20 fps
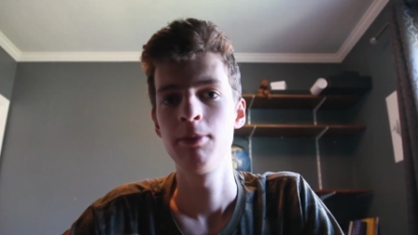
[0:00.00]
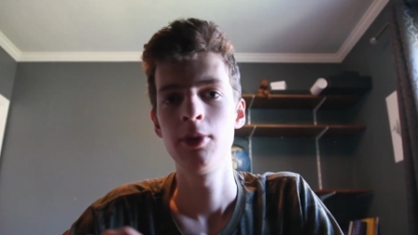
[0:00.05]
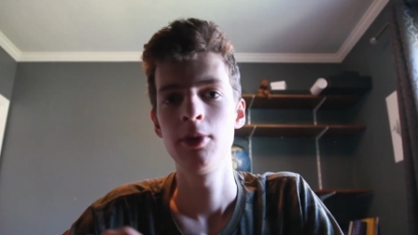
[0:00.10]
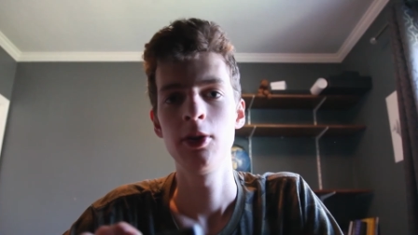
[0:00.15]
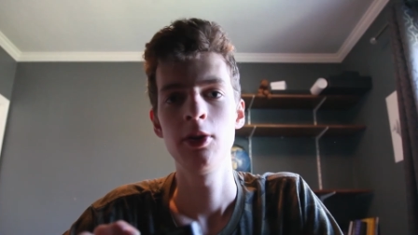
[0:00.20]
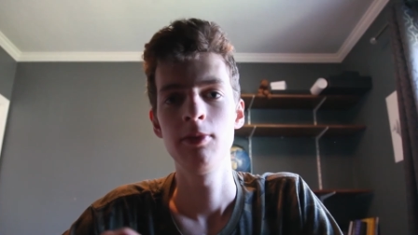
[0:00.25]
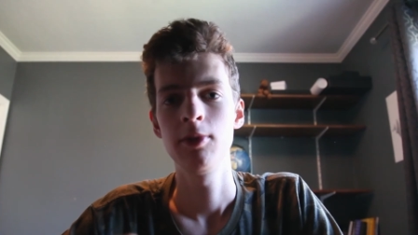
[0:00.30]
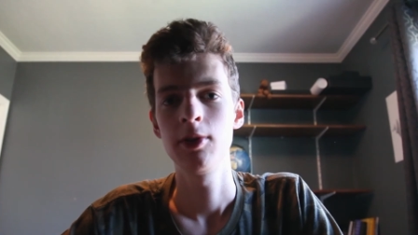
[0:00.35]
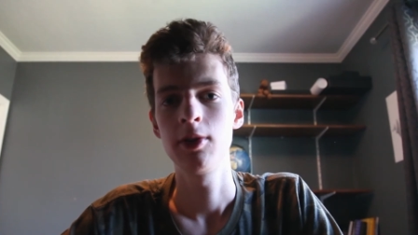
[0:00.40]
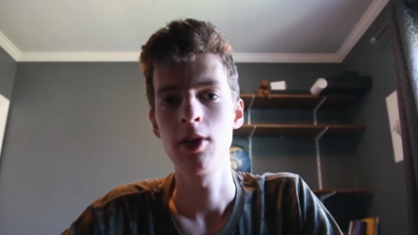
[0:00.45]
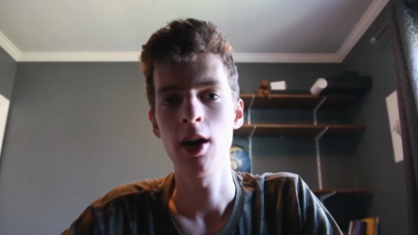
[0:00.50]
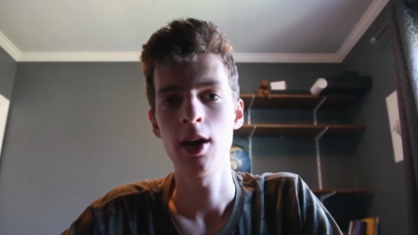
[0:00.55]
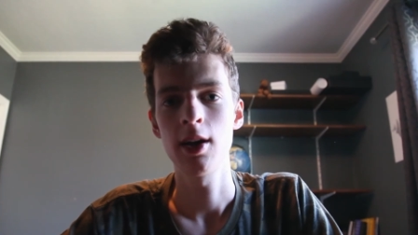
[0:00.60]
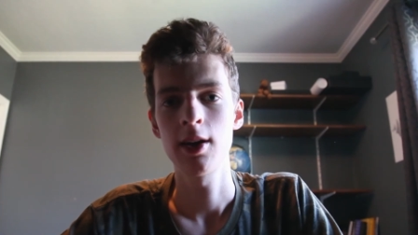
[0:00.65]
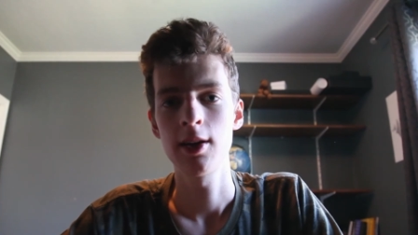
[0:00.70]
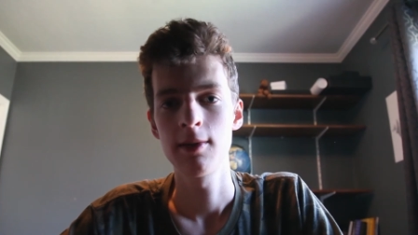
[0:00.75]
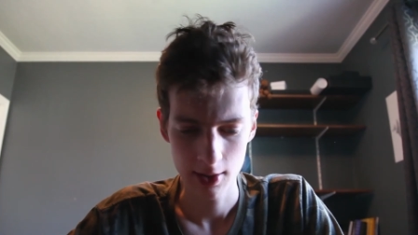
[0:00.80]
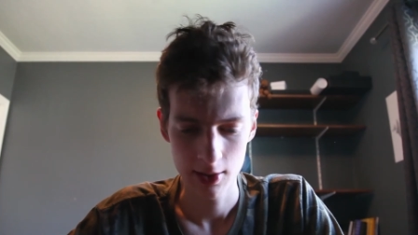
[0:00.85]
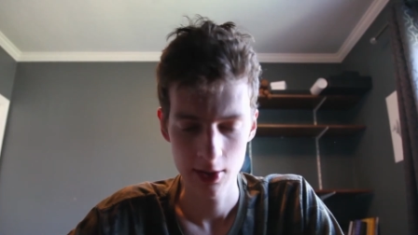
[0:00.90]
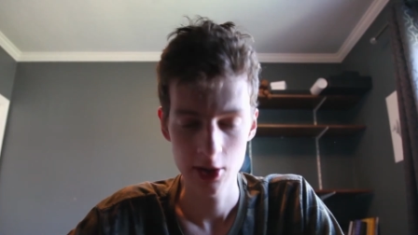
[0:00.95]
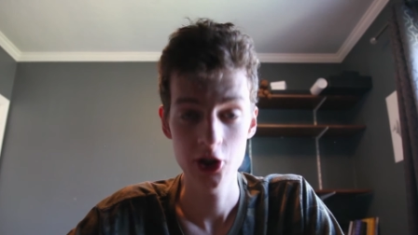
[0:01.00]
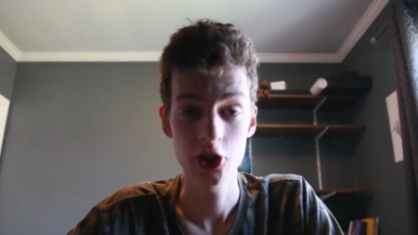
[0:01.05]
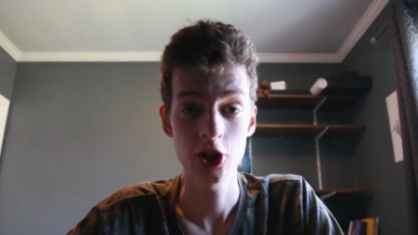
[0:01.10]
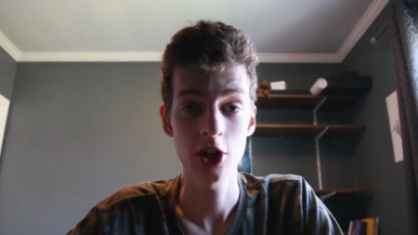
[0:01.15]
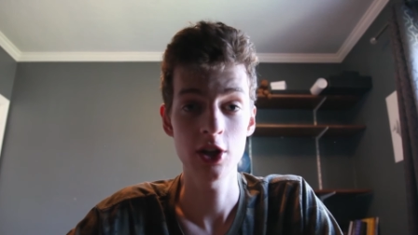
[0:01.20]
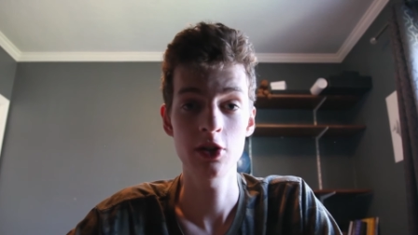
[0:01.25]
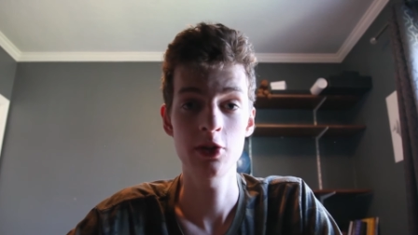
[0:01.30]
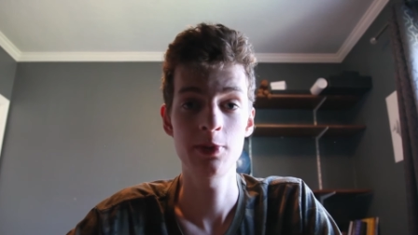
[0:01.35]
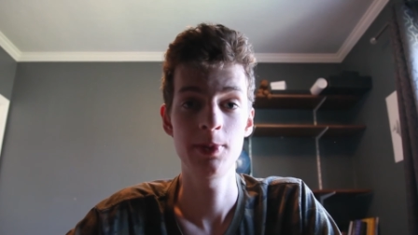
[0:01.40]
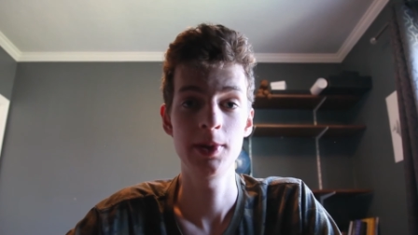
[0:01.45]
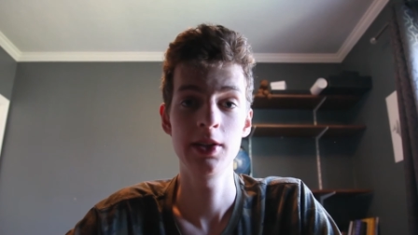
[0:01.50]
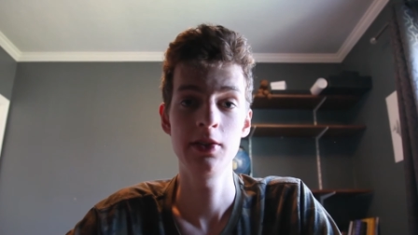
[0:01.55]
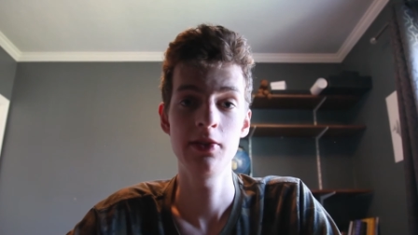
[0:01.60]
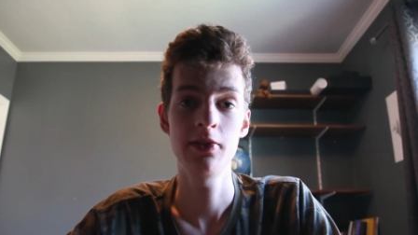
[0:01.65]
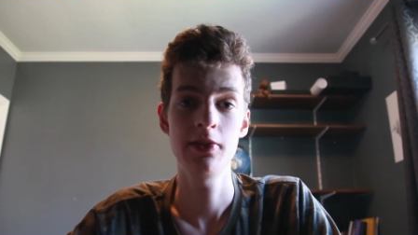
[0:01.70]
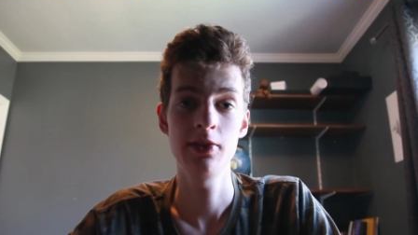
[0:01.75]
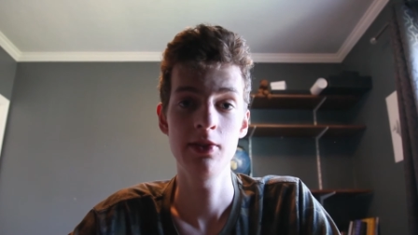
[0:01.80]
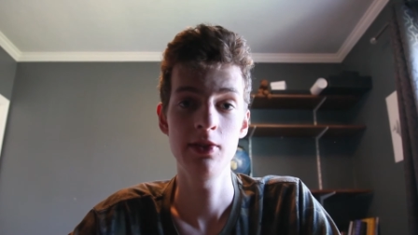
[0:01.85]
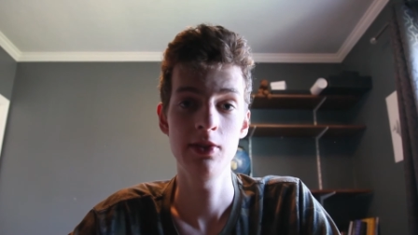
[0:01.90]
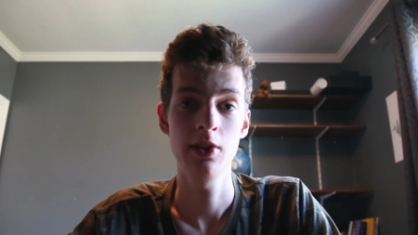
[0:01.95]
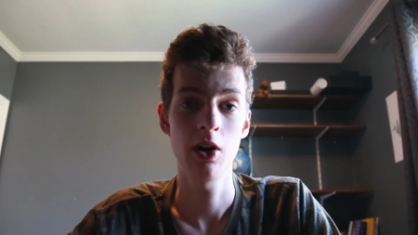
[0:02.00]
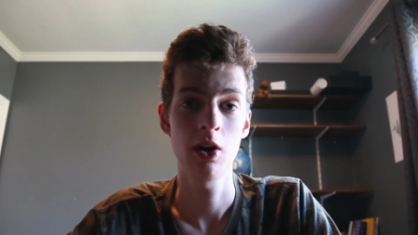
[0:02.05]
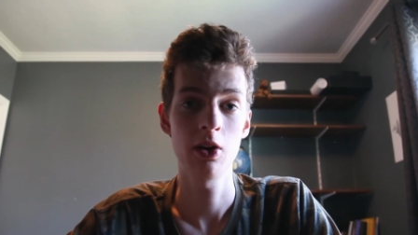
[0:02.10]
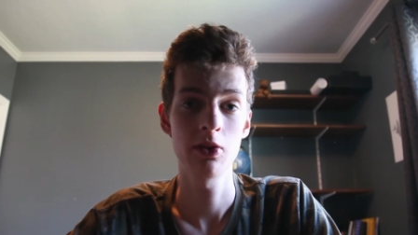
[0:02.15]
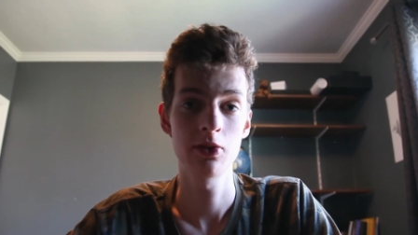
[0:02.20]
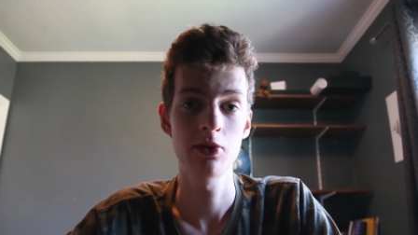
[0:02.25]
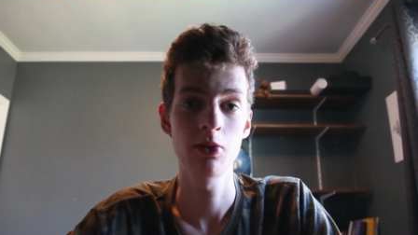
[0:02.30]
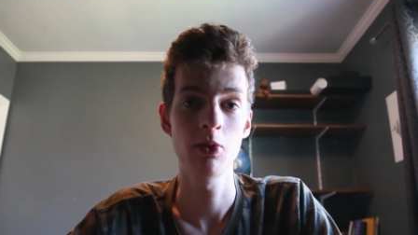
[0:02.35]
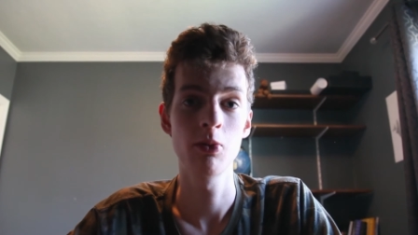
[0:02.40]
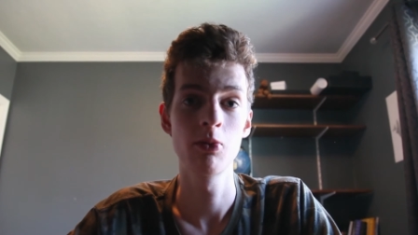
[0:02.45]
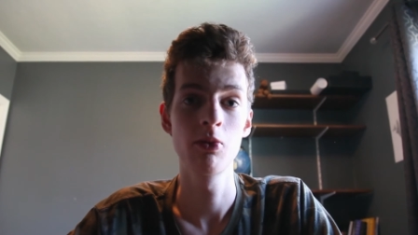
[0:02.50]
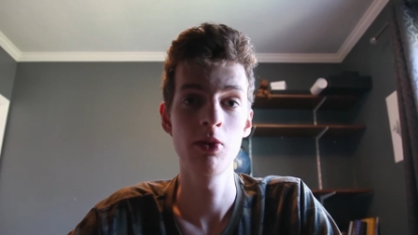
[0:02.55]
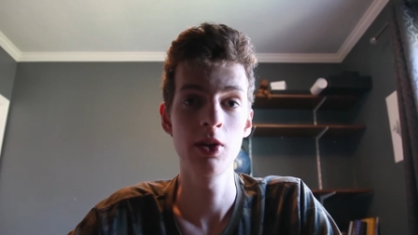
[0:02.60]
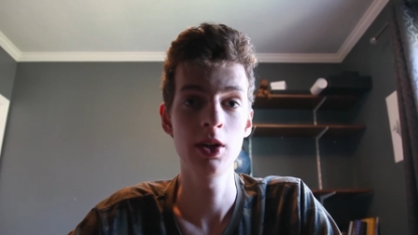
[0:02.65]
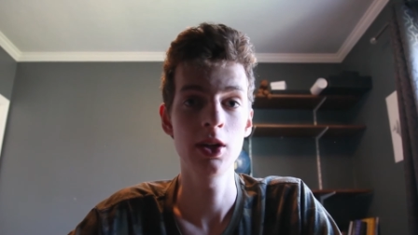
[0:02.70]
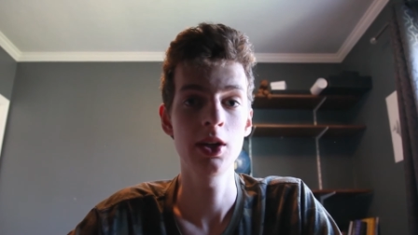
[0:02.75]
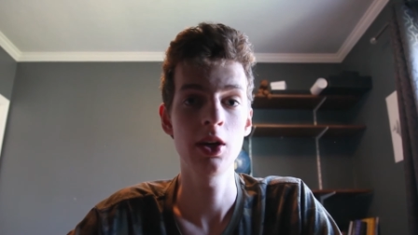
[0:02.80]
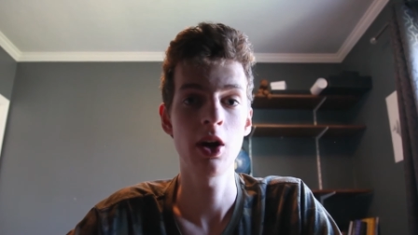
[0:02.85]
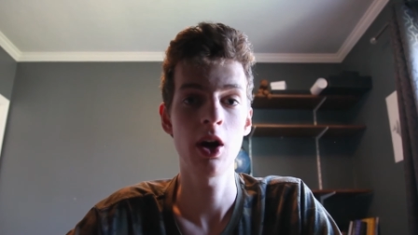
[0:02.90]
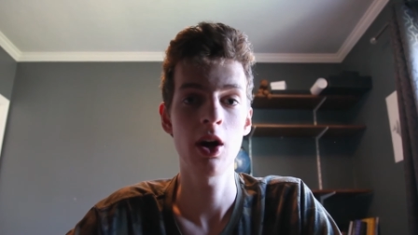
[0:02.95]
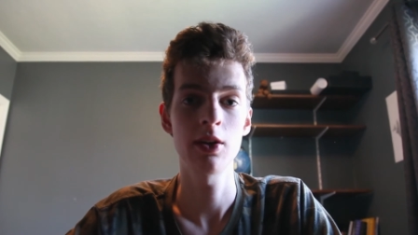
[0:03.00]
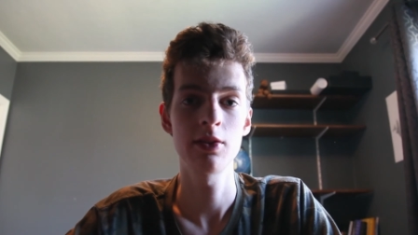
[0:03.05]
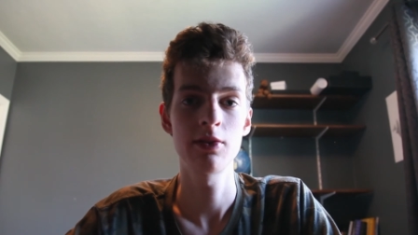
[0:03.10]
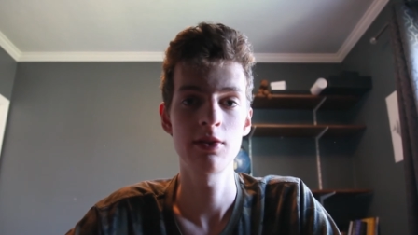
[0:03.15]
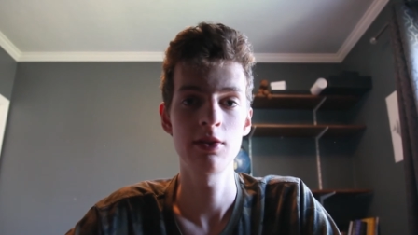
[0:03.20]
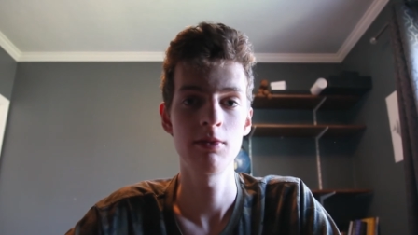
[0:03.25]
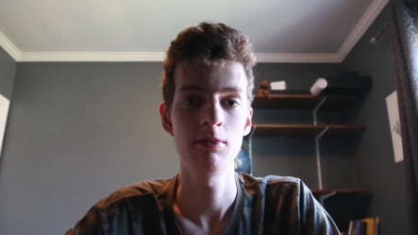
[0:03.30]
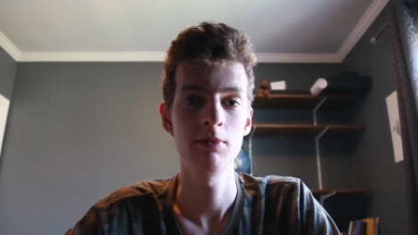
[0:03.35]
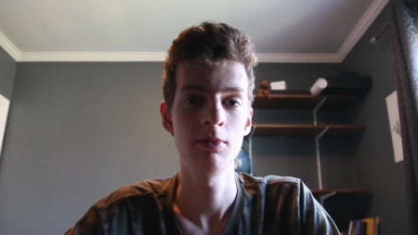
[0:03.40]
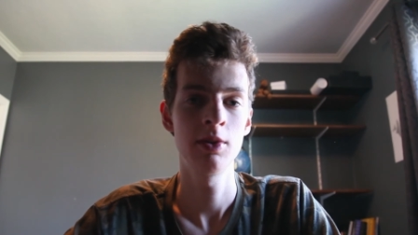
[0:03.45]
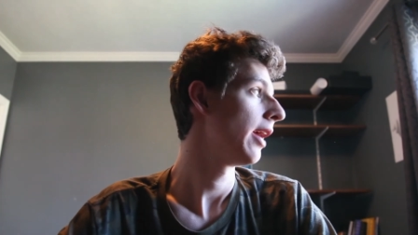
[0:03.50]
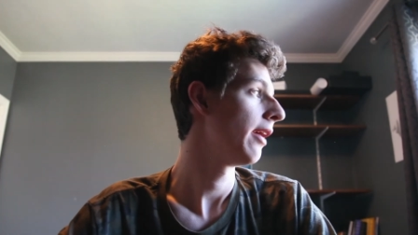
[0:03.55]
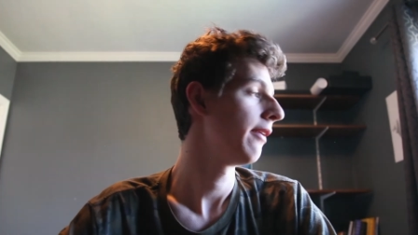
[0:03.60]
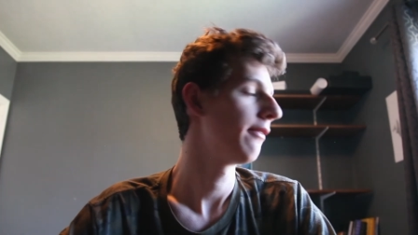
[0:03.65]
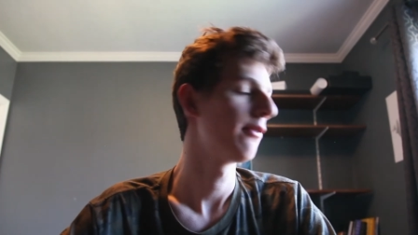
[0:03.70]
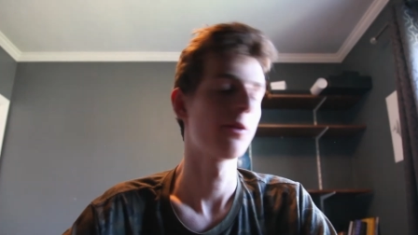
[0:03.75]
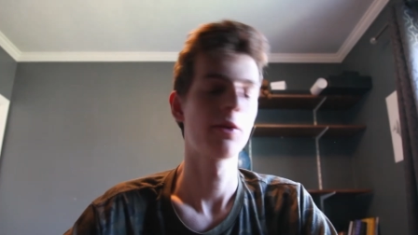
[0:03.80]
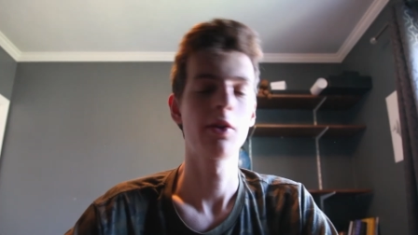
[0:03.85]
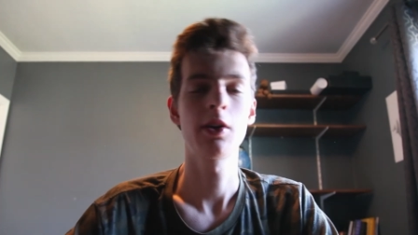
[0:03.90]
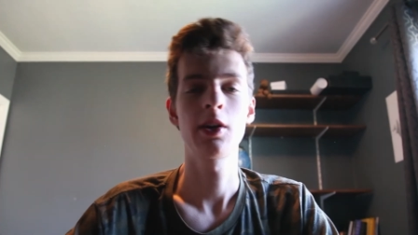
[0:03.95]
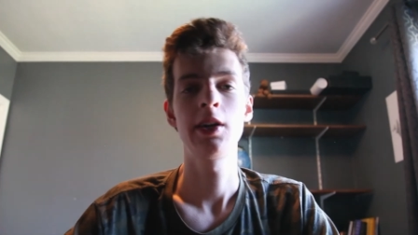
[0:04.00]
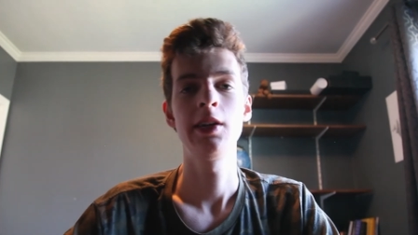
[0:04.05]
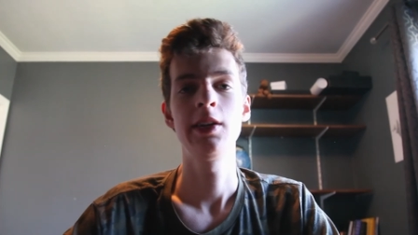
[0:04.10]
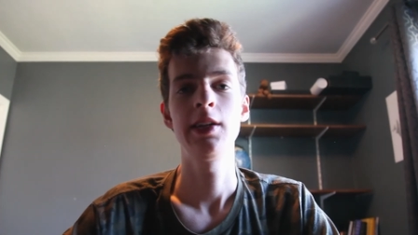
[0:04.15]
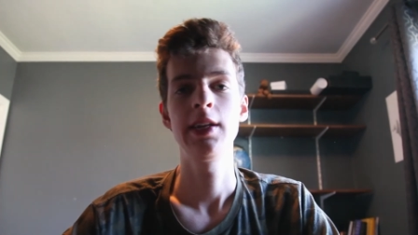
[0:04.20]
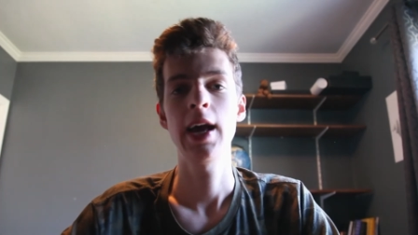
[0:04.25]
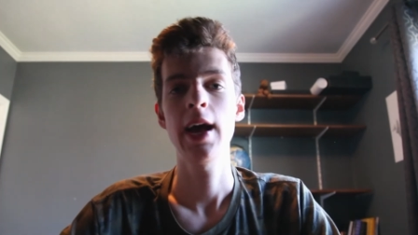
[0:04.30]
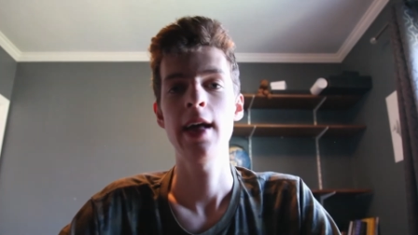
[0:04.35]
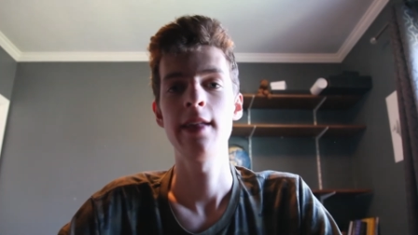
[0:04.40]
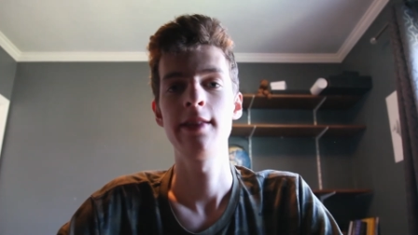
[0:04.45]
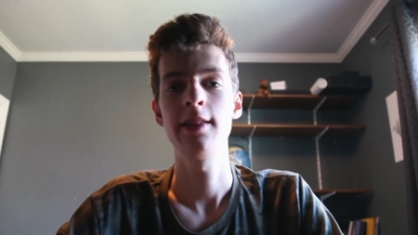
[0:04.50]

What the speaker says: Boom, you got it. The shutter speed is also really awesome. If you're looking to get